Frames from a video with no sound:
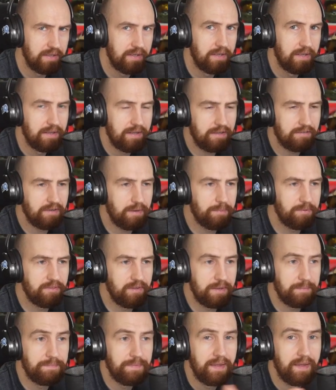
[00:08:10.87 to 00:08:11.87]
that type of
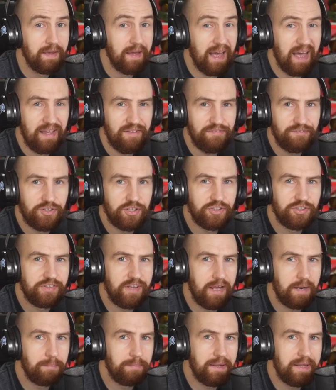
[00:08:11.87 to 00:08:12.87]
thing? I've just
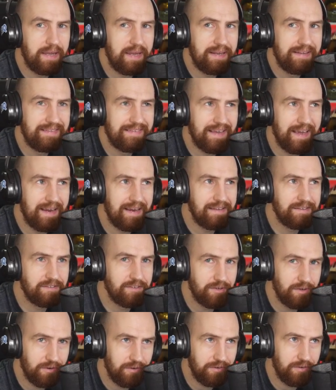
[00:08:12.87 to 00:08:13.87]
started playing Days
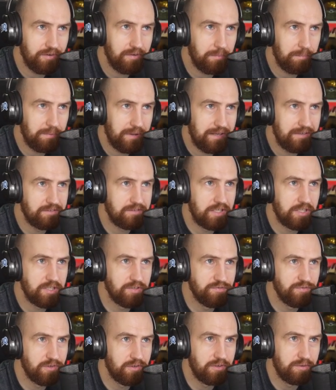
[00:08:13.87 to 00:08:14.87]
Gone on the PlayStation
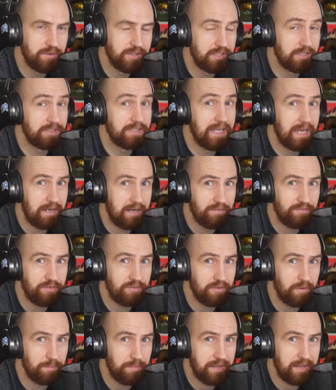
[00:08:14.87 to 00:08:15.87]
four, which is yet another
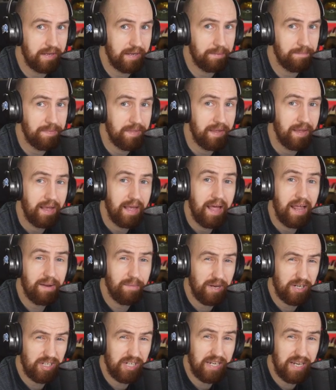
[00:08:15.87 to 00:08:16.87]
zombie game, and I'm
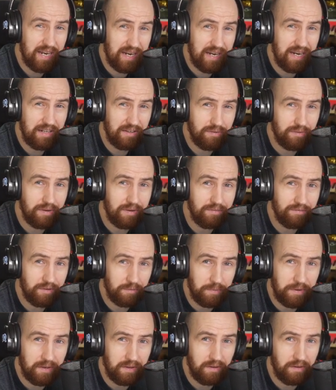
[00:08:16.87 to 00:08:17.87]
actually getting into it. There's
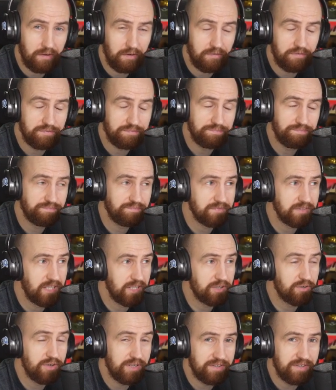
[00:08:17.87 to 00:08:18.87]
been a lot of Uh,
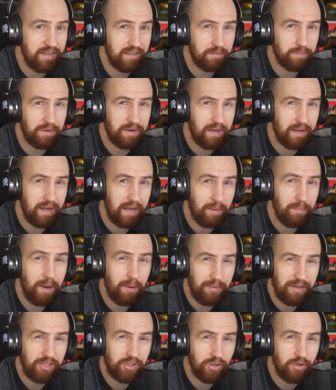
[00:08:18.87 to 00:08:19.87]
critics, but I, I'm
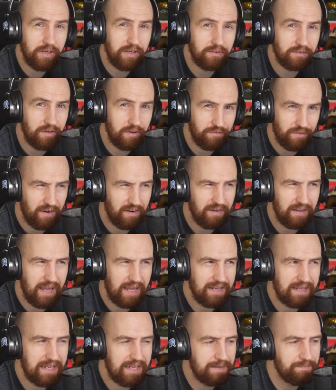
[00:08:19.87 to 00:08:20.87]
enjoying it so far. I like
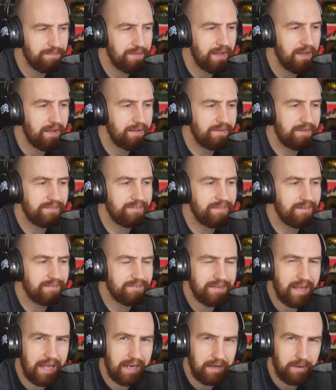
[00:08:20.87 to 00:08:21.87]
the, the the
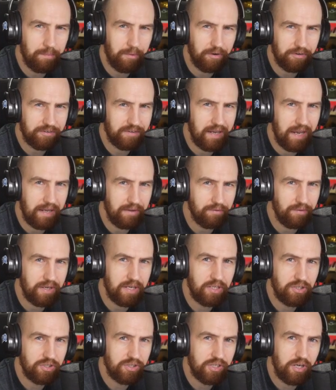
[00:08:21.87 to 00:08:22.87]
sandbox games where you
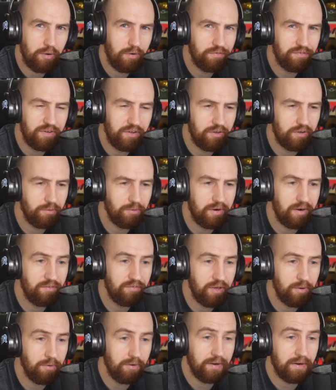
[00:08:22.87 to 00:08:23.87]
can just go off and do wherever
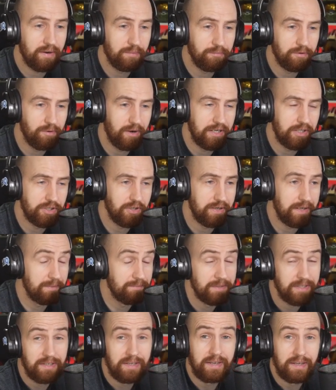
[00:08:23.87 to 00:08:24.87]
you want, and I'm quite enjoying it.
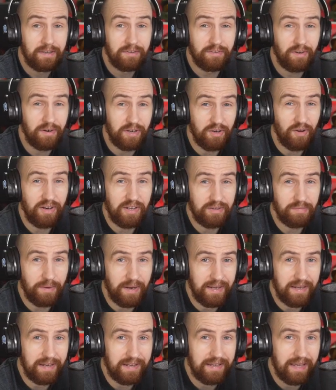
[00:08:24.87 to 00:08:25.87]
Sorry, I'm going into
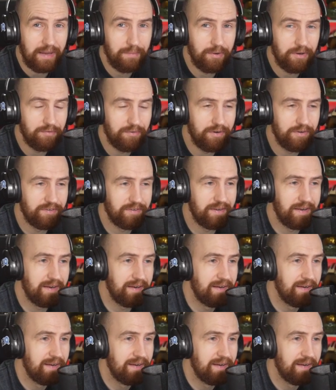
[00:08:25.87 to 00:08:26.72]
my uh, gaming roots there.